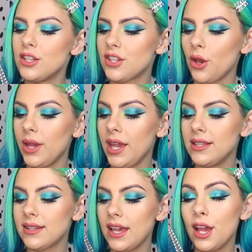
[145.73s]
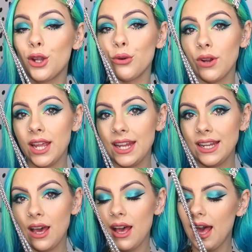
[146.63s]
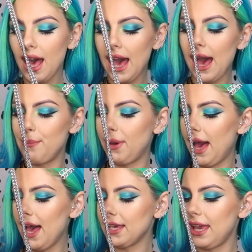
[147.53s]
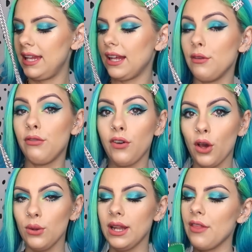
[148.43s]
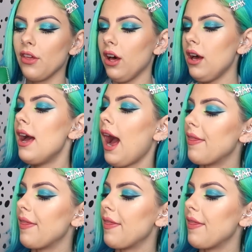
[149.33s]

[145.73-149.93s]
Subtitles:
So it is a green handbag in a faux leather,